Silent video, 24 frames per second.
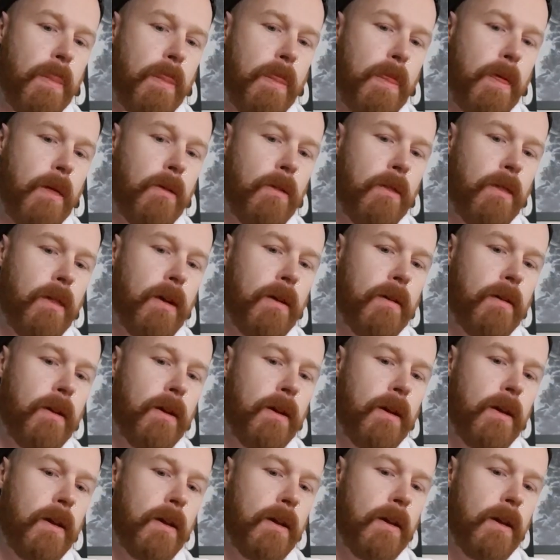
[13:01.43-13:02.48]
put that
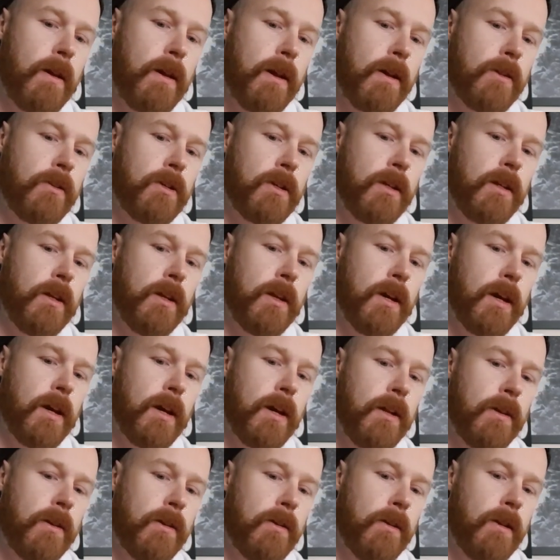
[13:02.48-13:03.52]
actually in a
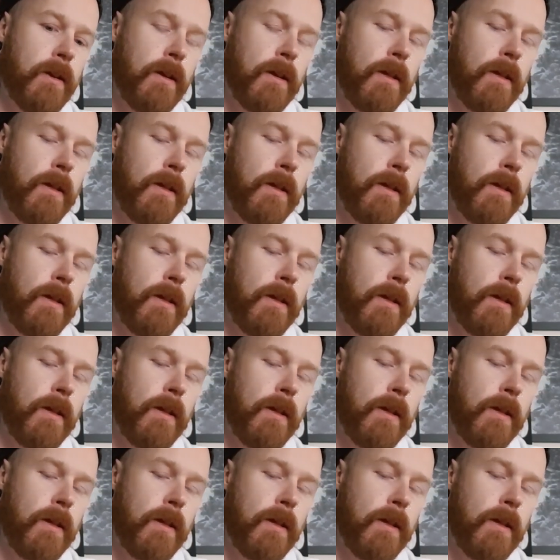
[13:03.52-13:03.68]
hand.